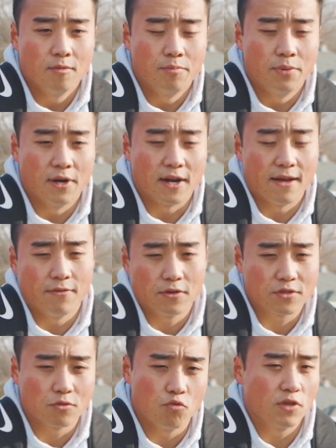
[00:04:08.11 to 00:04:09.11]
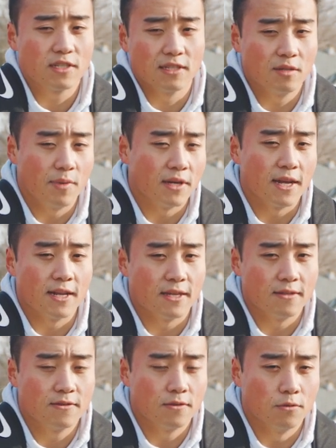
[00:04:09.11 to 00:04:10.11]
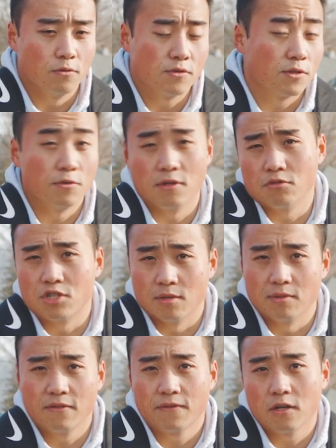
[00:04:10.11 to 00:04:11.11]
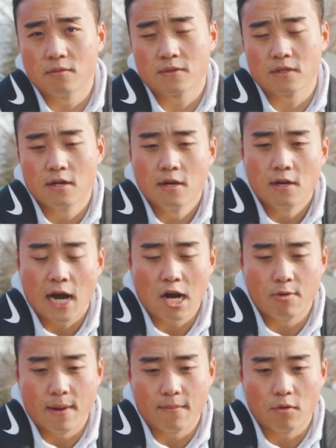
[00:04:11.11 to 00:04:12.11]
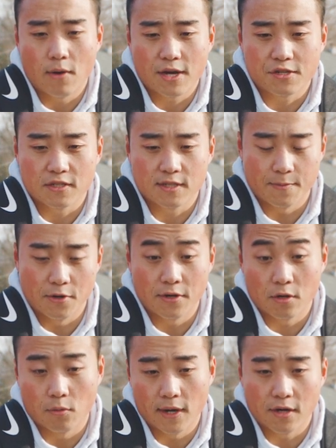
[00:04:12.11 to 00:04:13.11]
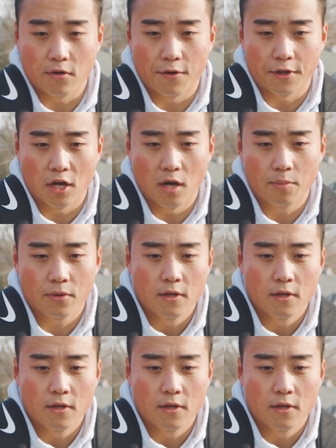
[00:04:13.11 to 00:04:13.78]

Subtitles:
But I've also recently been getting into Studio Ghibli films. I remember watching Spirited Away growing up,